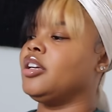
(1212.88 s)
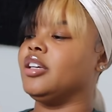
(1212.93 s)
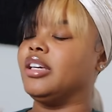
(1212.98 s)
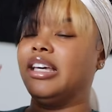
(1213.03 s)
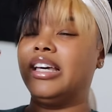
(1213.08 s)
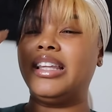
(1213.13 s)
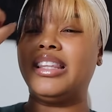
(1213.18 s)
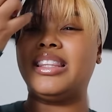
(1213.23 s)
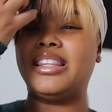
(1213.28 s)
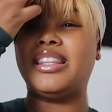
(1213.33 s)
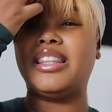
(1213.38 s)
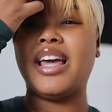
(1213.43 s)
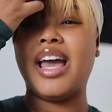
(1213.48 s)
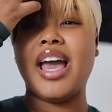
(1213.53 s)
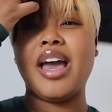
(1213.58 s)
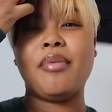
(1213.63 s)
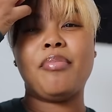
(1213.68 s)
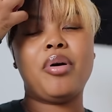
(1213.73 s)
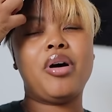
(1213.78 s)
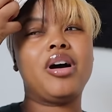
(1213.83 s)
get
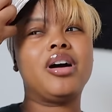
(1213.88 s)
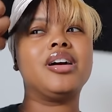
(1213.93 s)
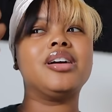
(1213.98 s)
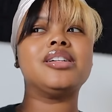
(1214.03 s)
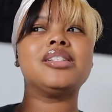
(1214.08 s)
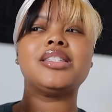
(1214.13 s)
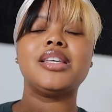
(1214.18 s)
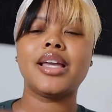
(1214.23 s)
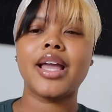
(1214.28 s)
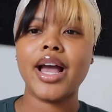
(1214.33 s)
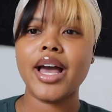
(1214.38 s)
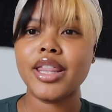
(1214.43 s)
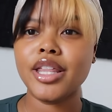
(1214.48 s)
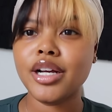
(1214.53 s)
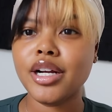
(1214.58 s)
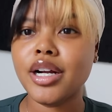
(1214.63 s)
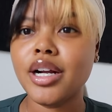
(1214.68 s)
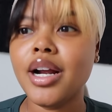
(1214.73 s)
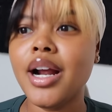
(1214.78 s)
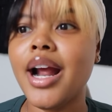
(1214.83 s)
that part
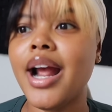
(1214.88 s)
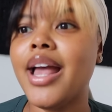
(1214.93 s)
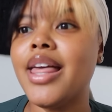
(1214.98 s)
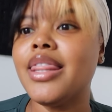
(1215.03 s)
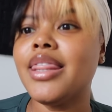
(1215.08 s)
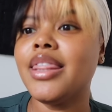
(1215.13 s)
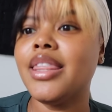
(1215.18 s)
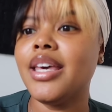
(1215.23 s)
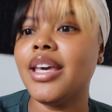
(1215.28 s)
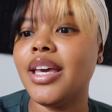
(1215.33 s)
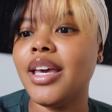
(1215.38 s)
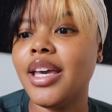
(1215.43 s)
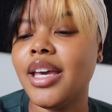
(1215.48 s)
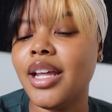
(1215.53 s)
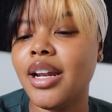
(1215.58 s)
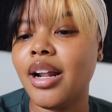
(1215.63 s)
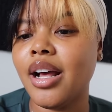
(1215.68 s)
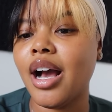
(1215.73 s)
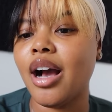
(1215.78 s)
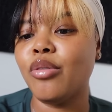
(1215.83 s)
together. And
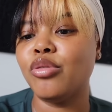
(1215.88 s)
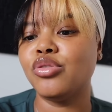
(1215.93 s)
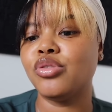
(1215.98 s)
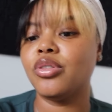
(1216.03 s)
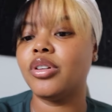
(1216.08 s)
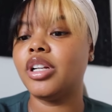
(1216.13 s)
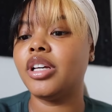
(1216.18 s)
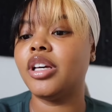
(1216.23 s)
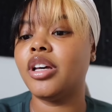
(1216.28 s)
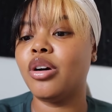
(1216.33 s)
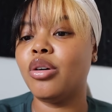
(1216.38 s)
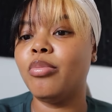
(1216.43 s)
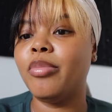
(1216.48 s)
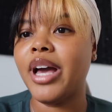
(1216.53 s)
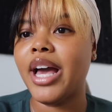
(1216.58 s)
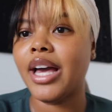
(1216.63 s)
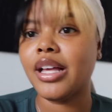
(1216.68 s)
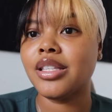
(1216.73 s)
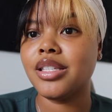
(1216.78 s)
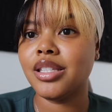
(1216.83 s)
then I was going to go
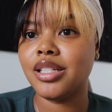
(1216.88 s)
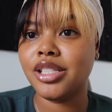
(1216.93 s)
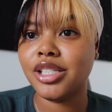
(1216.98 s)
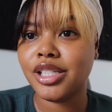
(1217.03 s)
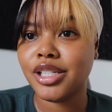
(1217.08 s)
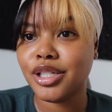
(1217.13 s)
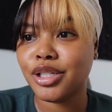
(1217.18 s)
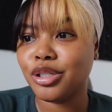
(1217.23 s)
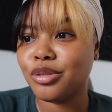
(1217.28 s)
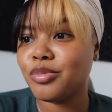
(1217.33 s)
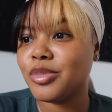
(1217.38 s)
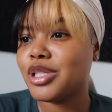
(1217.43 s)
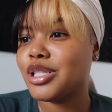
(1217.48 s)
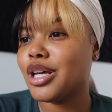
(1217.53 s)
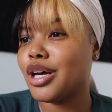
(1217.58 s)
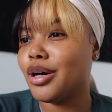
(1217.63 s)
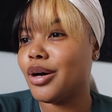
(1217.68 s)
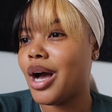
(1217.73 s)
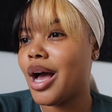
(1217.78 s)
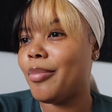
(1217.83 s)
back to the gym. So
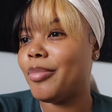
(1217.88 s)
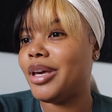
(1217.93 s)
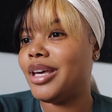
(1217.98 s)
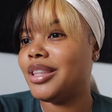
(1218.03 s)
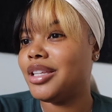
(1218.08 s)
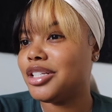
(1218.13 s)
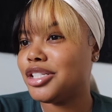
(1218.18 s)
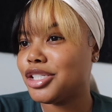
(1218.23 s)
I'm in the